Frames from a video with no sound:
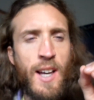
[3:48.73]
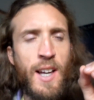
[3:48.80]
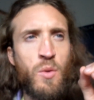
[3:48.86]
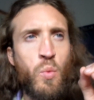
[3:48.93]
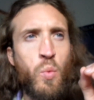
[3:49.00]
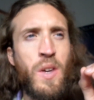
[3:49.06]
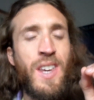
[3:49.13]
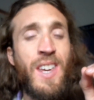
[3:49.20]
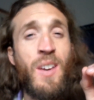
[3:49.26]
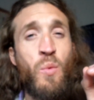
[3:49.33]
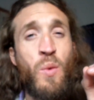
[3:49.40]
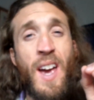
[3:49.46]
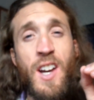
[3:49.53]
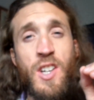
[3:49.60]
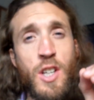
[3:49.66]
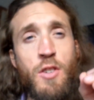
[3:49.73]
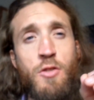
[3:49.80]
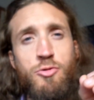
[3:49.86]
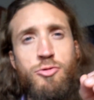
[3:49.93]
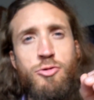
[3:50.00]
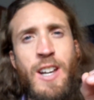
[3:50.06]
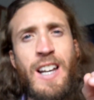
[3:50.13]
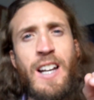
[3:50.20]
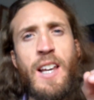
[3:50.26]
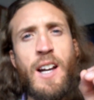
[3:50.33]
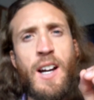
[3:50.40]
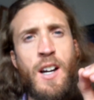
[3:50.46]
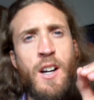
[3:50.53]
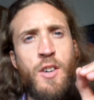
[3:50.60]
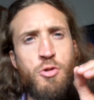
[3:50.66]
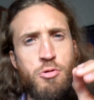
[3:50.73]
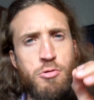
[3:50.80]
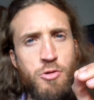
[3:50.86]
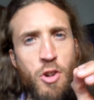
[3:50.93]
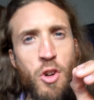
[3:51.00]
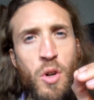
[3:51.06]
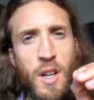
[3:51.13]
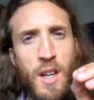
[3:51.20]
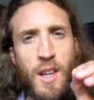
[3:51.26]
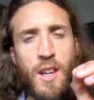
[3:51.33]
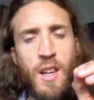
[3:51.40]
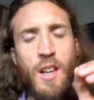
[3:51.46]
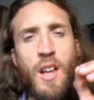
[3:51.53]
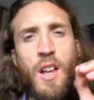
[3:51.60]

and we actually really are truly